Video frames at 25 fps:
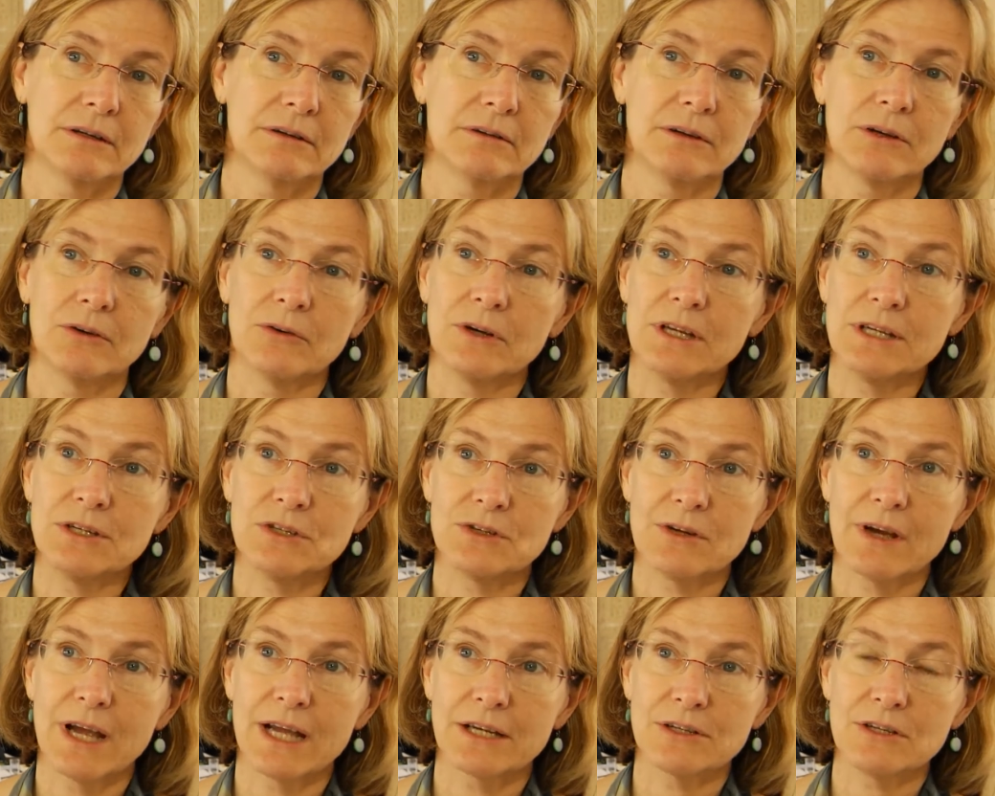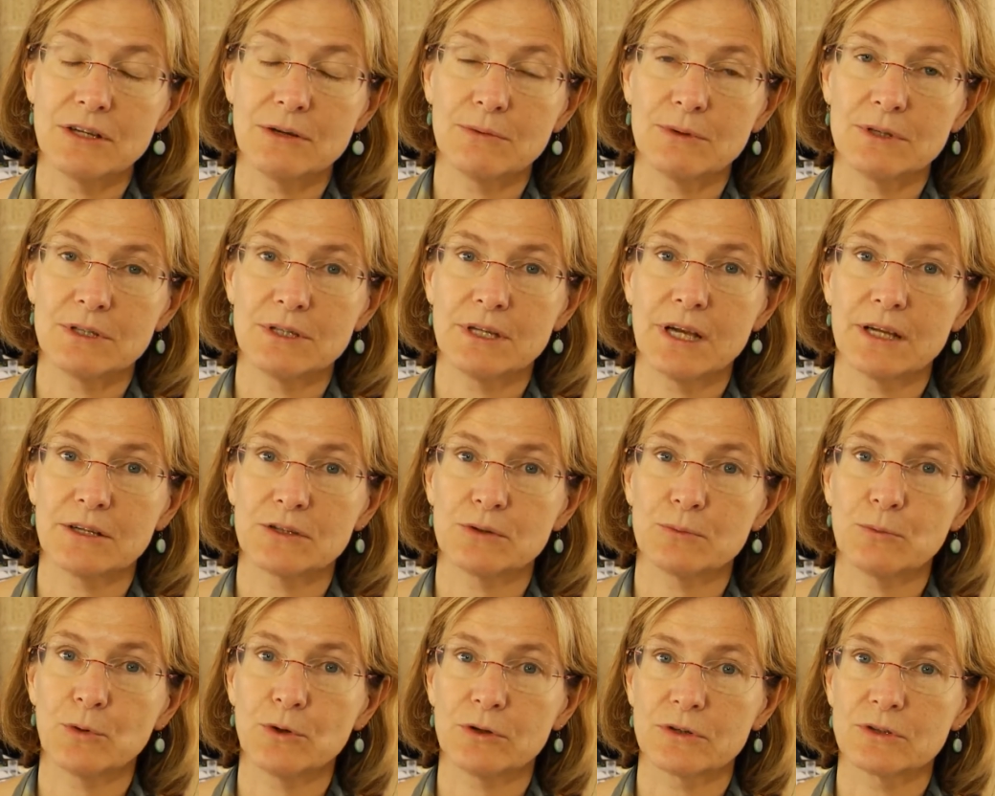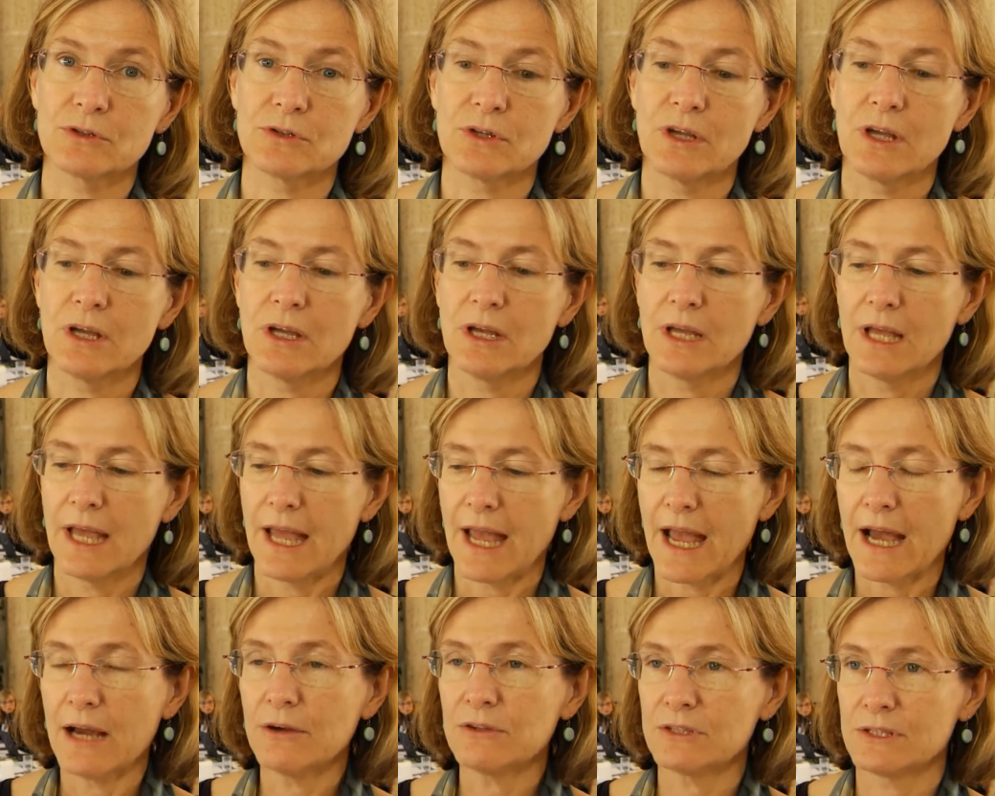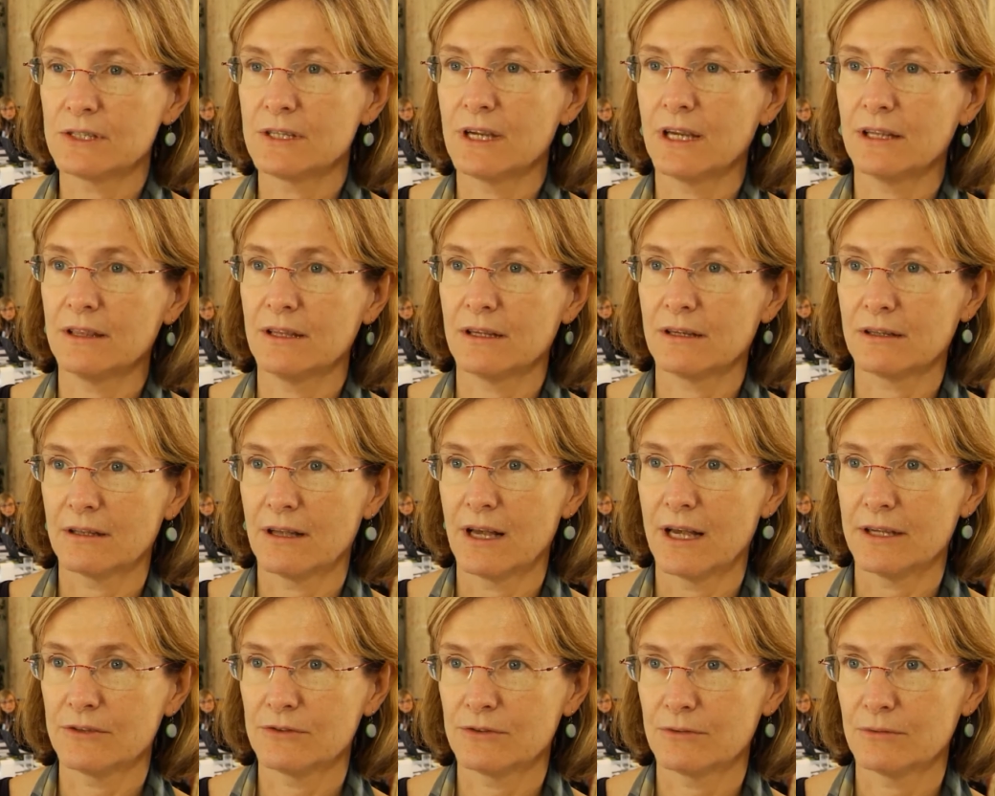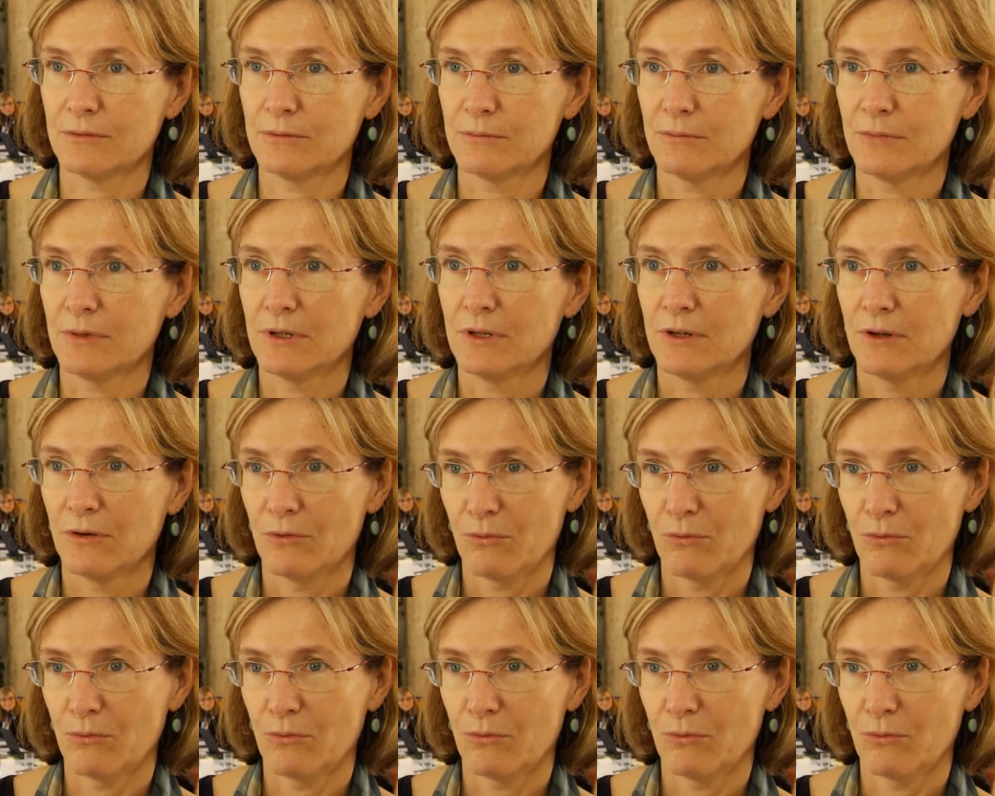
or interacting with textbooks outside the classroom,